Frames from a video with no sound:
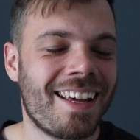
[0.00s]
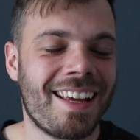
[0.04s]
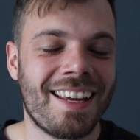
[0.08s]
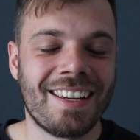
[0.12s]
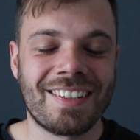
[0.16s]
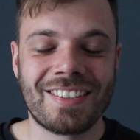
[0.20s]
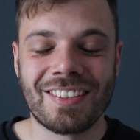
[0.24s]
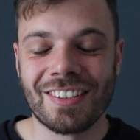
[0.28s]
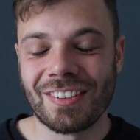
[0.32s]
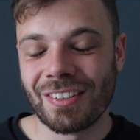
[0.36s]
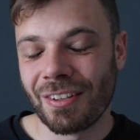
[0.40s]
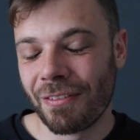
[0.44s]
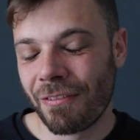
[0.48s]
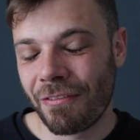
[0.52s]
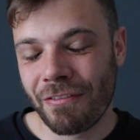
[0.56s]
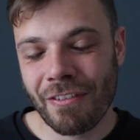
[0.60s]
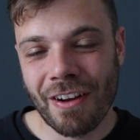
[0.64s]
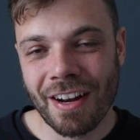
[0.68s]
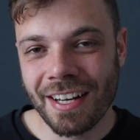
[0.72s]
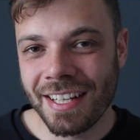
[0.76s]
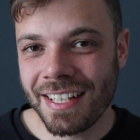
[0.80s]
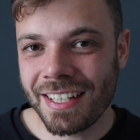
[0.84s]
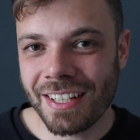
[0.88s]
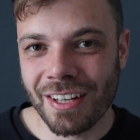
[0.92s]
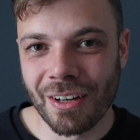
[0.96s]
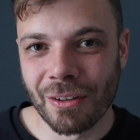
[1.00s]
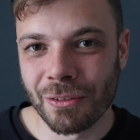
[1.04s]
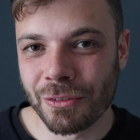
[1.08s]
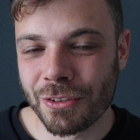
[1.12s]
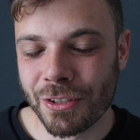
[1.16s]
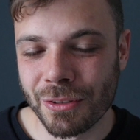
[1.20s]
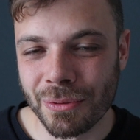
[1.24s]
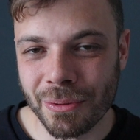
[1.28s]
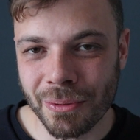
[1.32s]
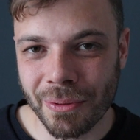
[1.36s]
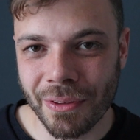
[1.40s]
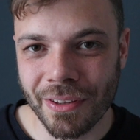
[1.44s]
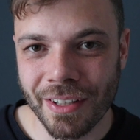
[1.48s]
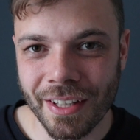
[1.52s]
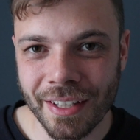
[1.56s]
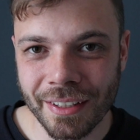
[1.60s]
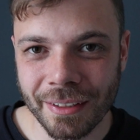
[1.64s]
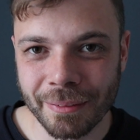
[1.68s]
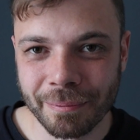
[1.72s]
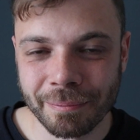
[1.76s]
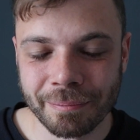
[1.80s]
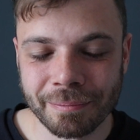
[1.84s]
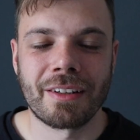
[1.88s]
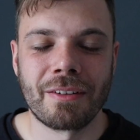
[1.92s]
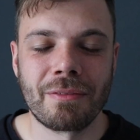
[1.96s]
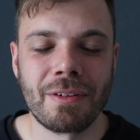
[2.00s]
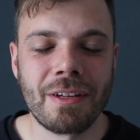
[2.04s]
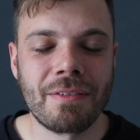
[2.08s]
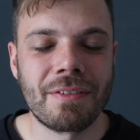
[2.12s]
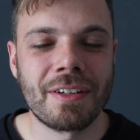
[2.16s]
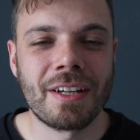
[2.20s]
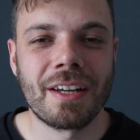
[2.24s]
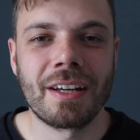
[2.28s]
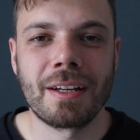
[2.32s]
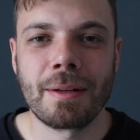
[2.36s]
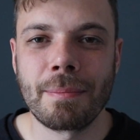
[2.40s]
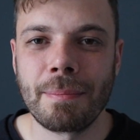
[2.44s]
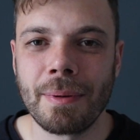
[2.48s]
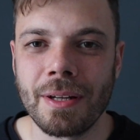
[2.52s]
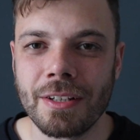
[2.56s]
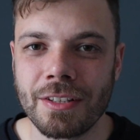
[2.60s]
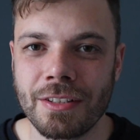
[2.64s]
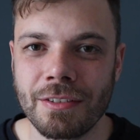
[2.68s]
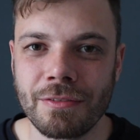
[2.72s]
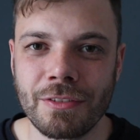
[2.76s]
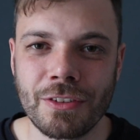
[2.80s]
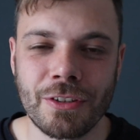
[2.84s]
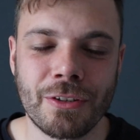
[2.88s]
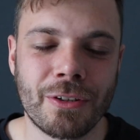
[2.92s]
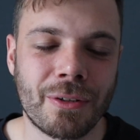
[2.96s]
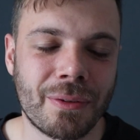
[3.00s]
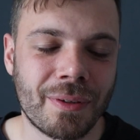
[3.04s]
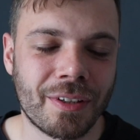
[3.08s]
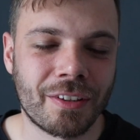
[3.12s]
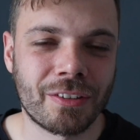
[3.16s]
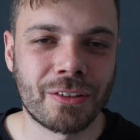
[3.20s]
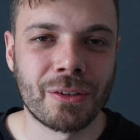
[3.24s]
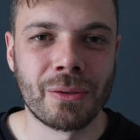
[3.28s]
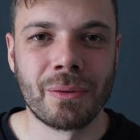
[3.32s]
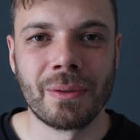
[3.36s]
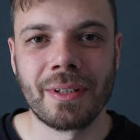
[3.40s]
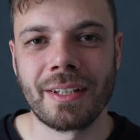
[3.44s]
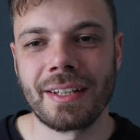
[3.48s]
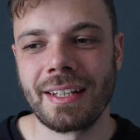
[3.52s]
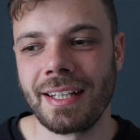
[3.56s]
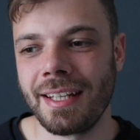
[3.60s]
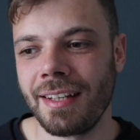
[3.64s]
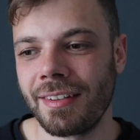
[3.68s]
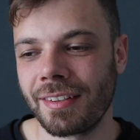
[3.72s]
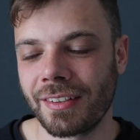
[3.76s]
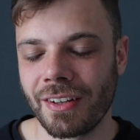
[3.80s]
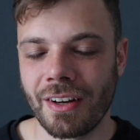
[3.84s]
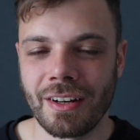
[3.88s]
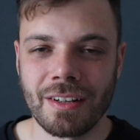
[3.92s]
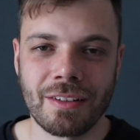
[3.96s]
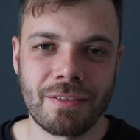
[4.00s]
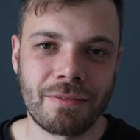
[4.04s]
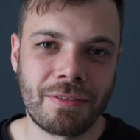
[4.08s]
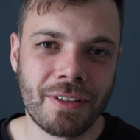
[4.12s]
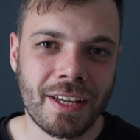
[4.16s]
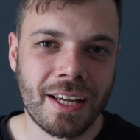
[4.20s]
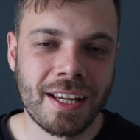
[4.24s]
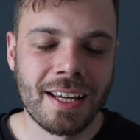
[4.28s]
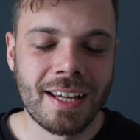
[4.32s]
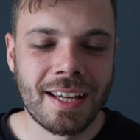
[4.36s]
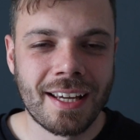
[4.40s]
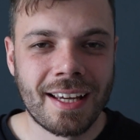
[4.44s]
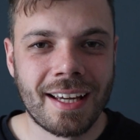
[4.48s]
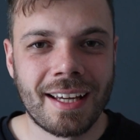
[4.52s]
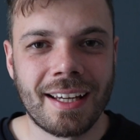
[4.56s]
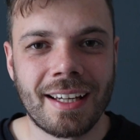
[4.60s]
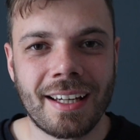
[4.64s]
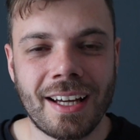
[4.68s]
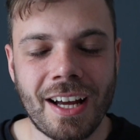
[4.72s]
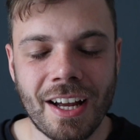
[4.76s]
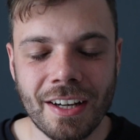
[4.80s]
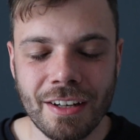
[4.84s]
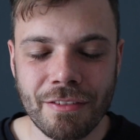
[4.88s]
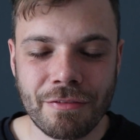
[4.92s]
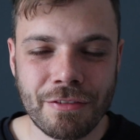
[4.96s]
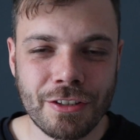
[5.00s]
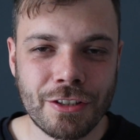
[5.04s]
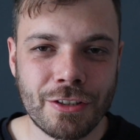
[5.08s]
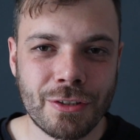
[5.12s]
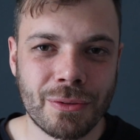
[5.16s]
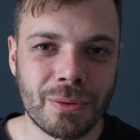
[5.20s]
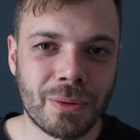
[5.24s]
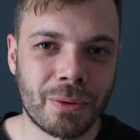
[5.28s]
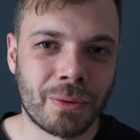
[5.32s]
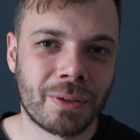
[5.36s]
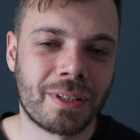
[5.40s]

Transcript: It's just a funny cultural thing. I've even heard a bunch of tourists calling these kind of unofficial